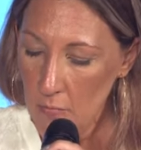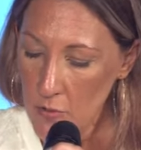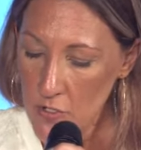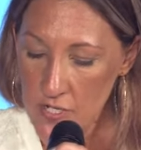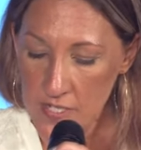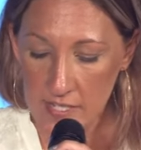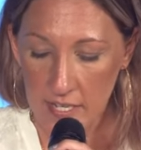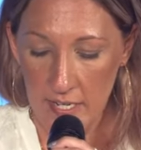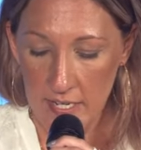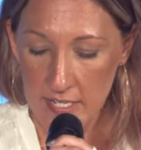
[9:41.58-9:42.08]
We're
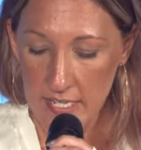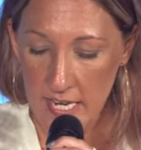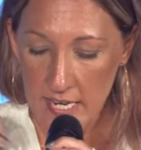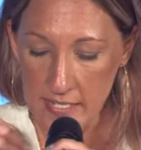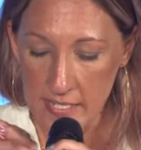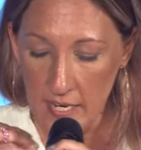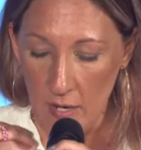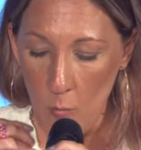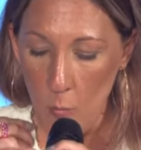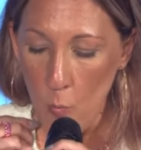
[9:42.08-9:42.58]
just going to
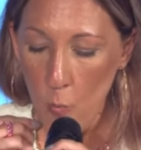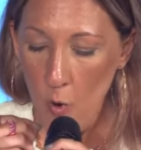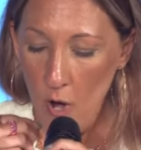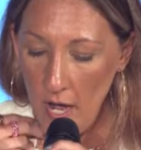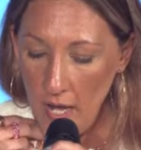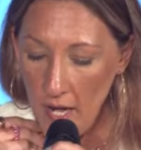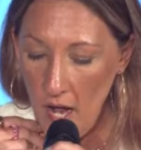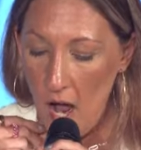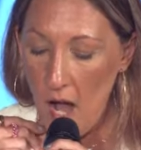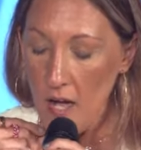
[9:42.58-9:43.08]
take a second.
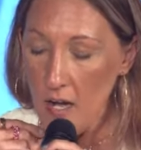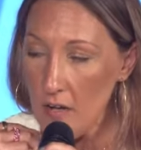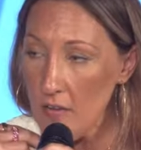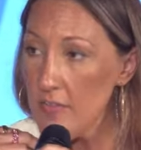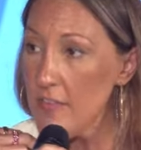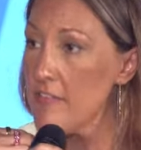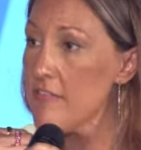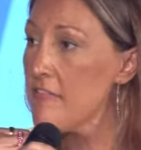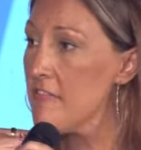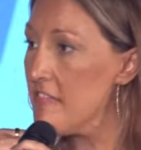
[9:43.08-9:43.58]
What
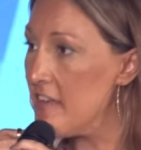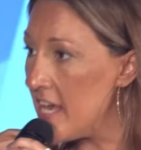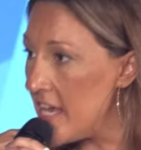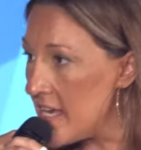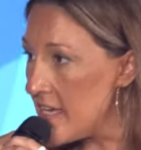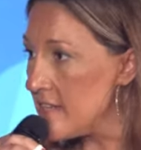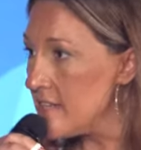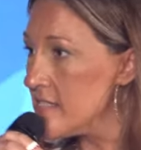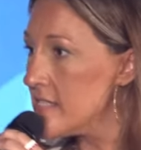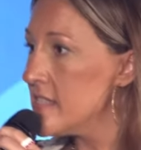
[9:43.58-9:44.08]
are the
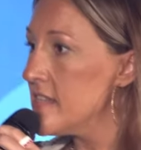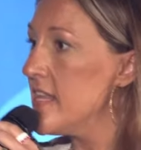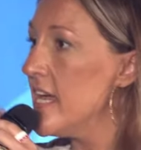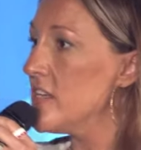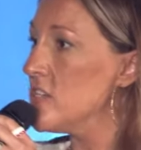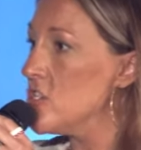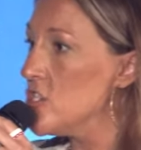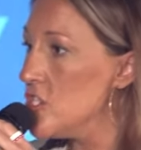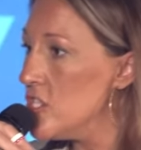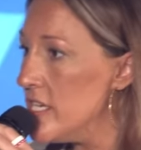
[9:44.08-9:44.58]
things
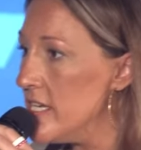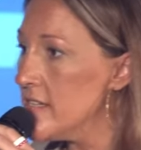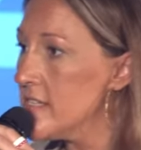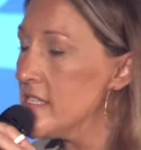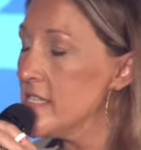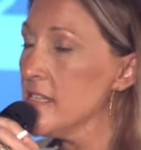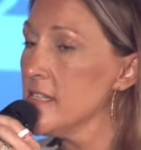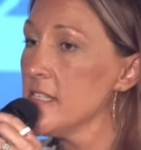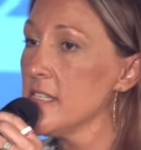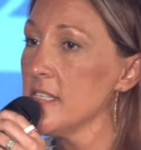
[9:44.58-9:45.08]
that
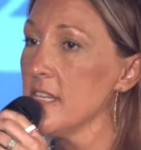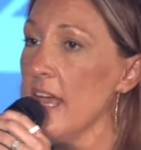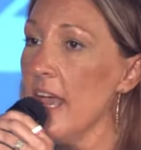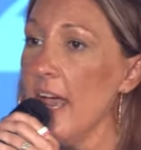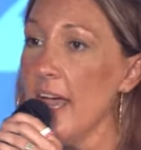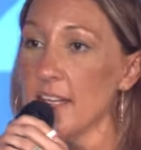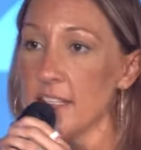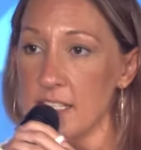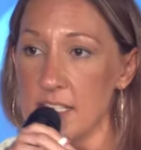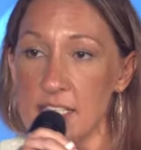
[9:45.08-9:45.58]
Jesus
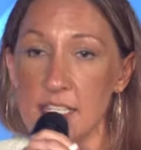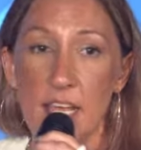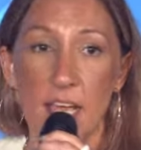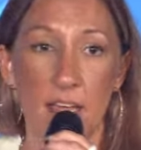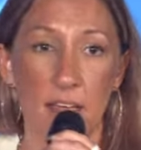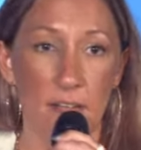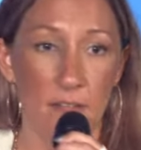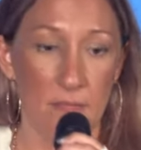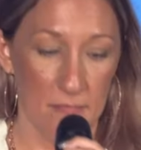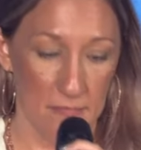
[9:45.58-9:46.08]
has
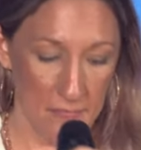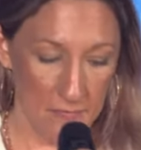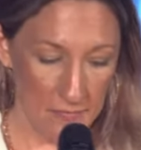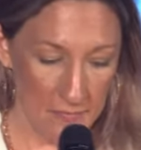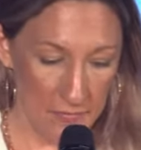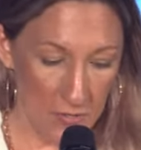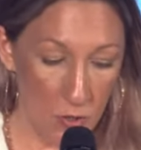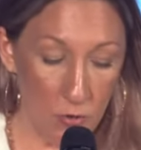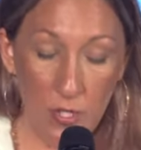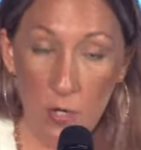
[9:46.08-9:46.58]
said?
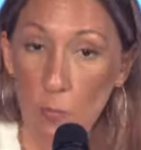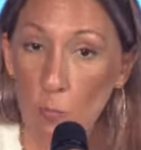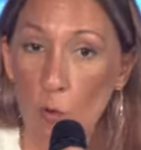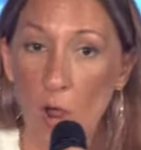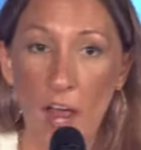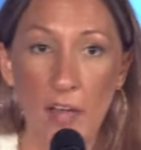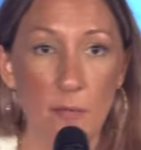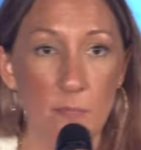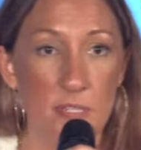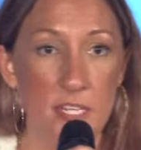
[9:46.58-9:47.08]
You can
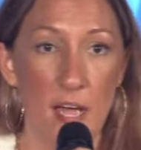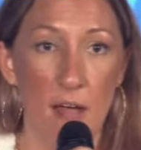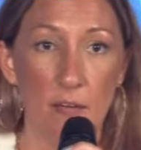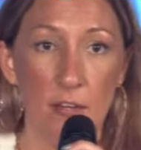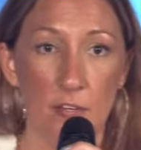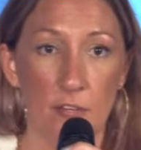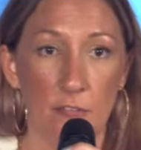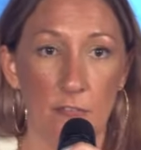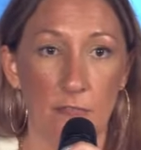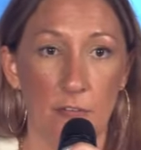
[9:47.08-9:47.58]
write them
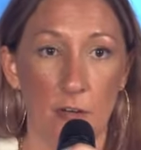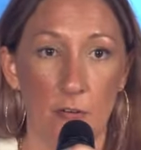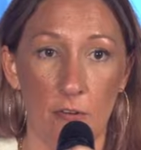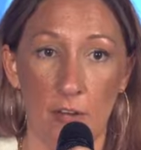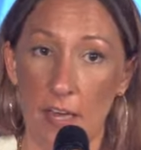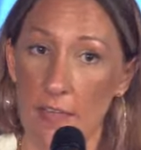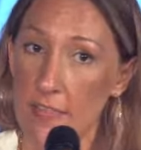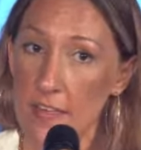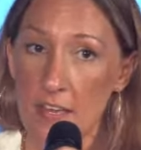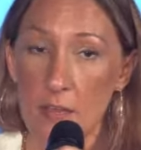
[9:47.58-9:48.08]
down in your
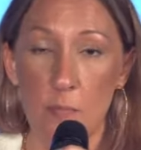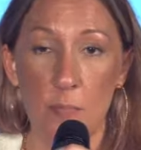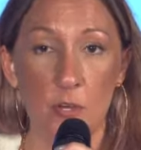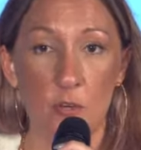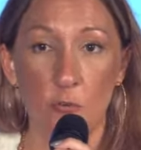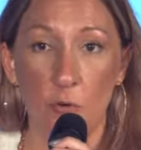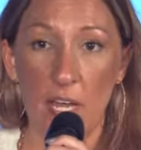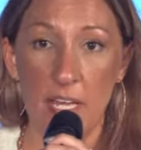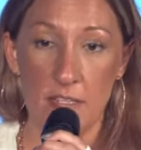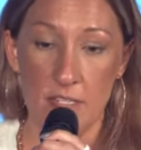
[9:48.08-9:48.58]
phone. I think it'd be
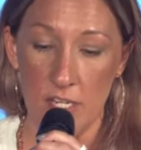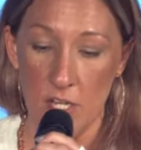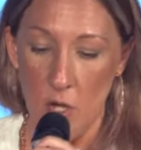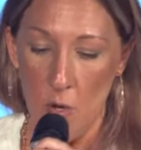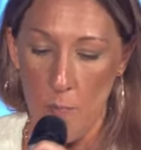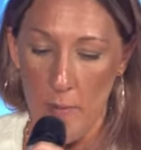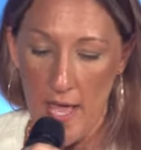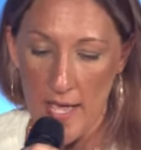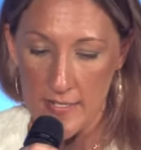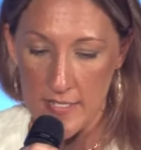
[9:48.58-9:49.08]
great to
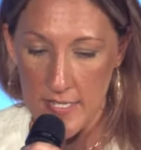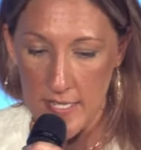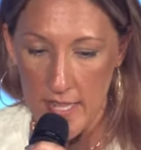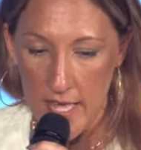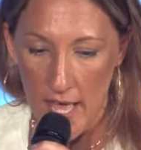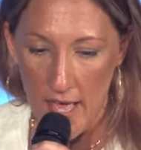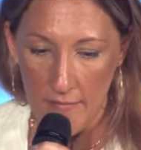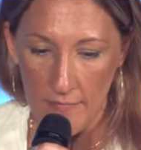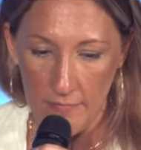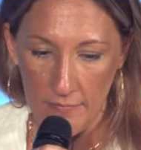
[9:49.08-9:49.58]
go back to
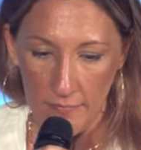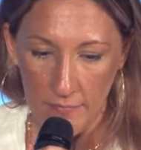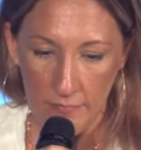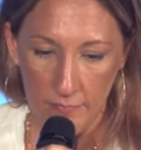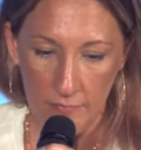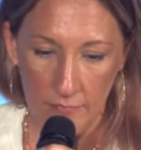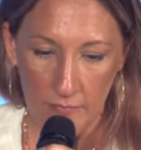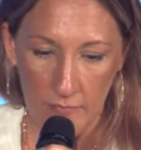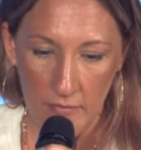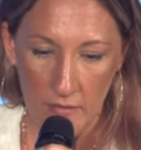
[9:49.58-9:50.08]
that.
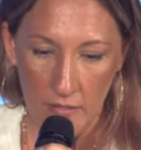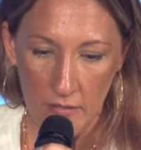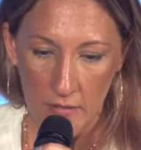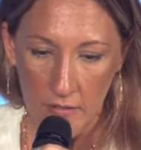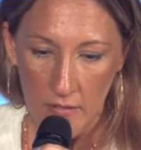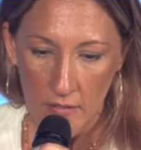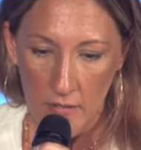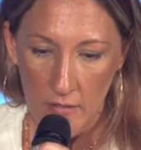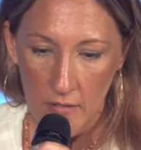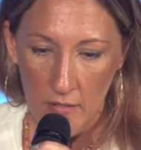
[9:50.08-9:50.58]

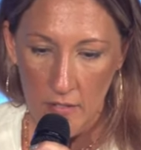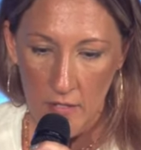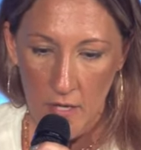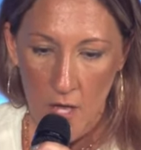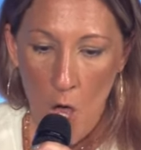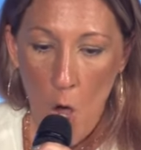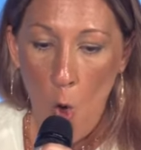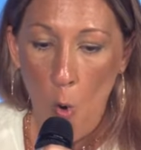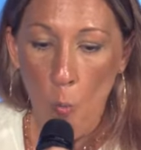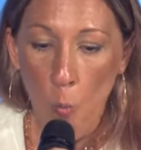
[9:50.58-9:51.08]

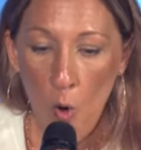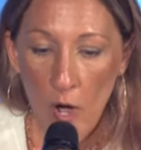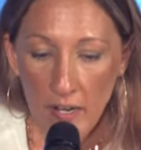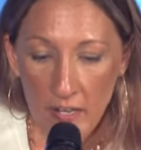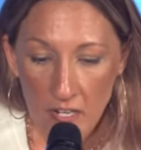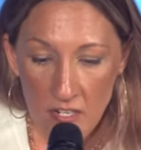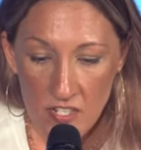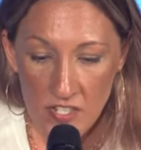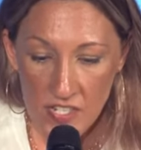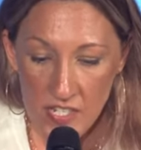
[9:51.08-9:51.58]

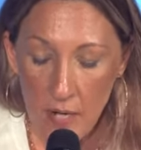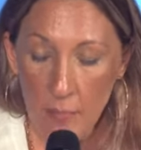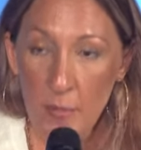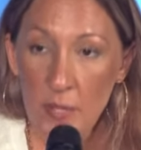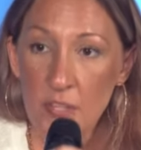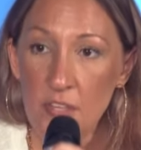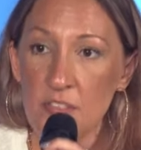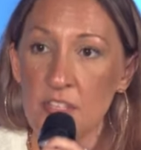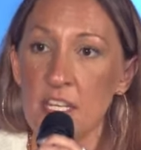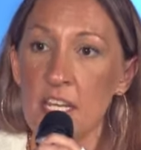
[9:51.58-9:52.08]
What are some
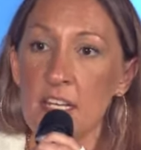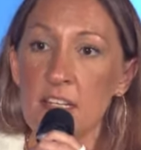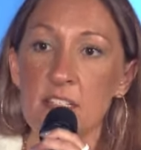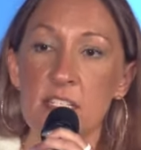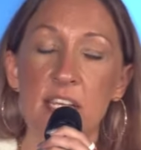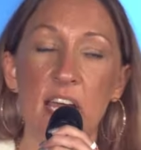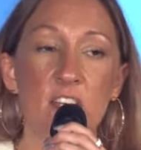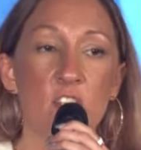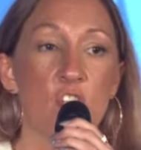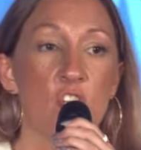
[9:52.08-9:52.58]
of the
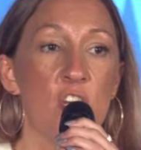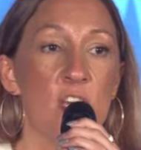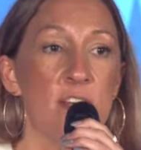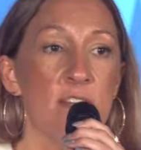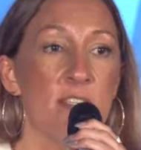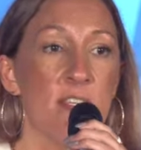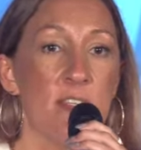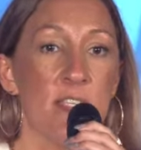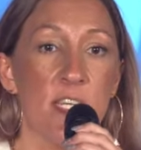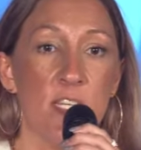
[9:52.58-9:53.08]
things that
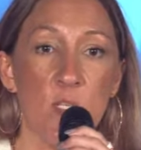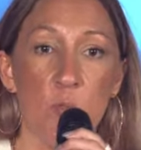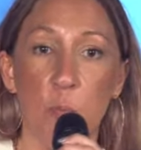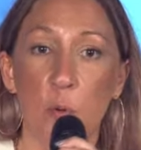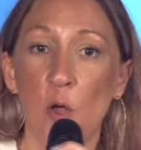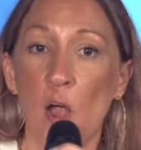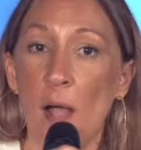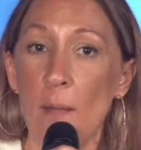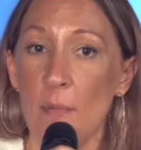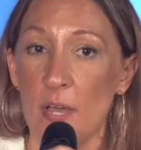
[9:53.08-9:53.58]
Jesus has
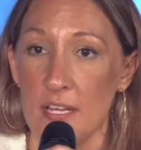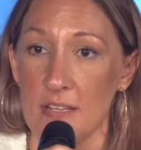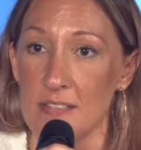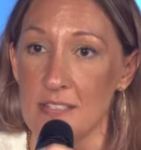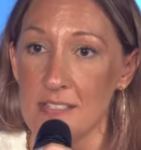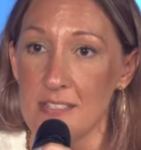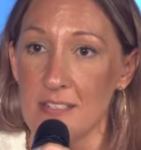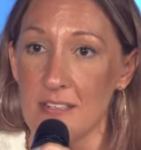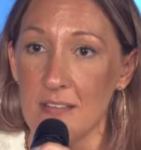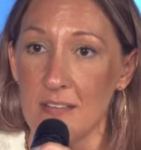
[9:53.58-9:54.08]

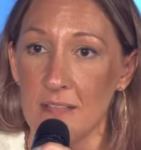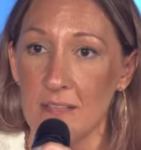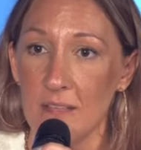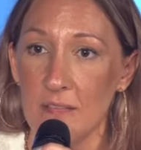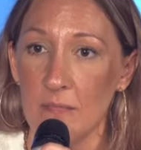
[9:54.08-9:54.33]
promised?